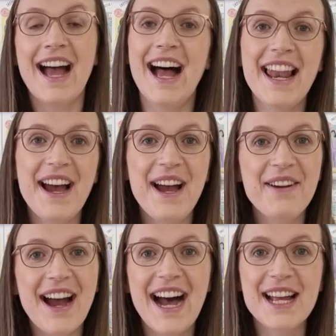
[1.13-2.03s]

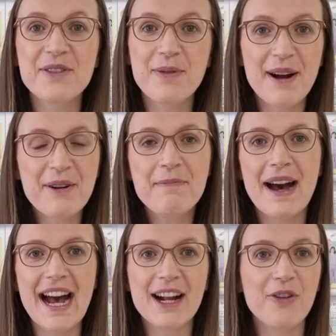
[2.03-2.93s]
Hello and welcome
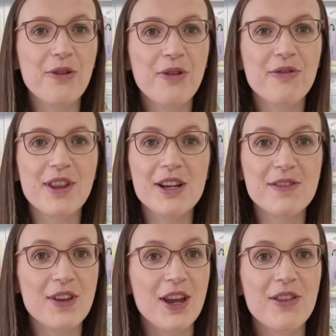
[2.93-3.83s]
back, or for those
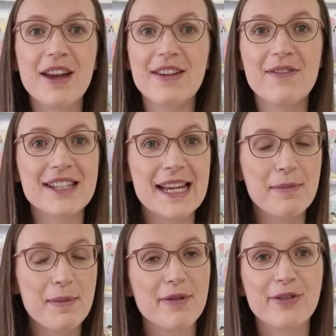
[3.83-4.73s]
of you that have never seen
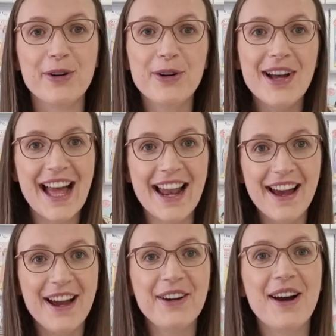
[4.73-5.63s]
me before,
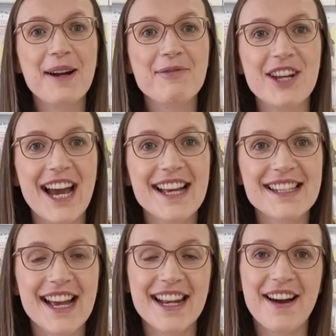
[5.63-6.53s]
hello, I'm
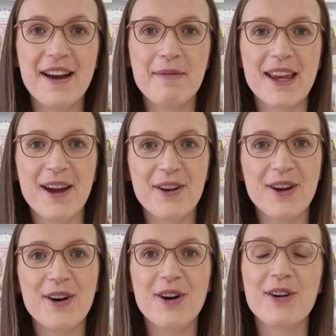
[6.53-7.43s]
Jess and I'm the
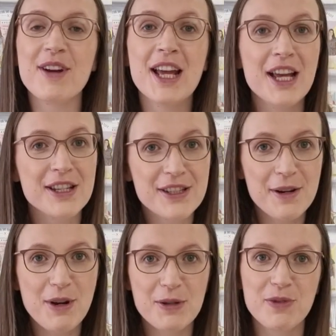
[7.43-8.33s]
owner of So
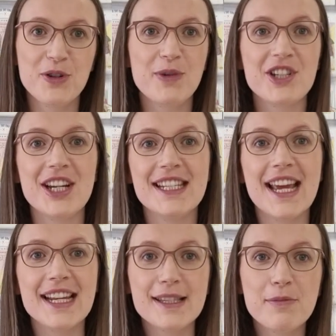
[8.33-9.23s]
Much More, which is
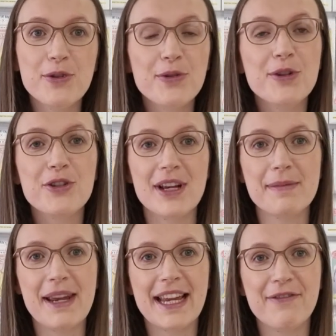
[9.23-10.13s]
a small
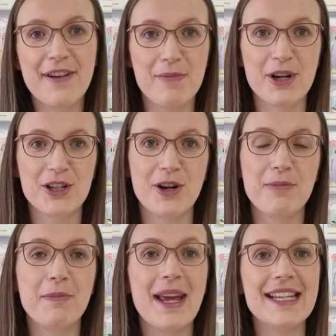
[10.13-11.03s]
dressmaking fabric
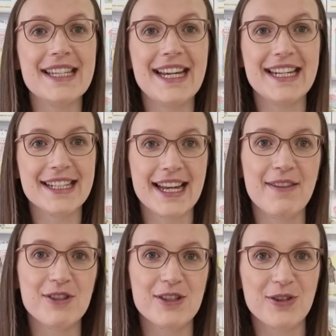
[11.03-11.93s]
shop based in
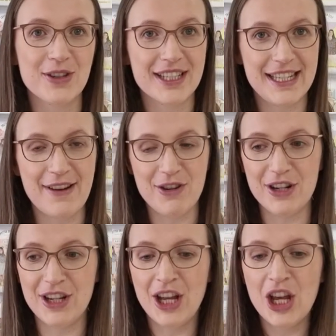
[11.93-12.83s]
Tavistock,
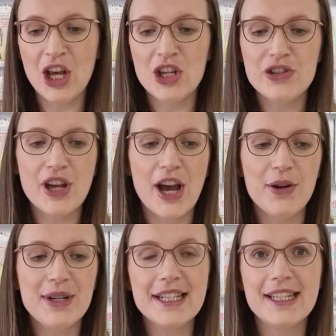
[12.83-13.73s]
Devon.
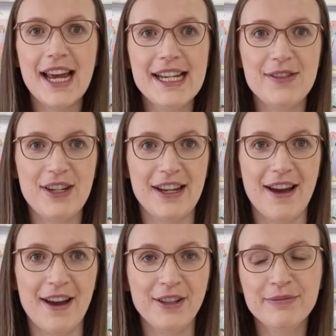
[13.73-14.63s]
So today's
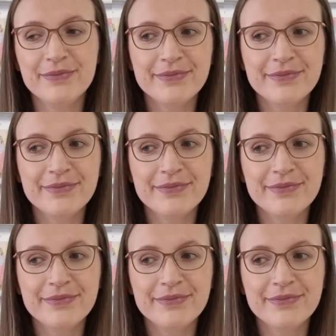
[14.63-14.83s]
video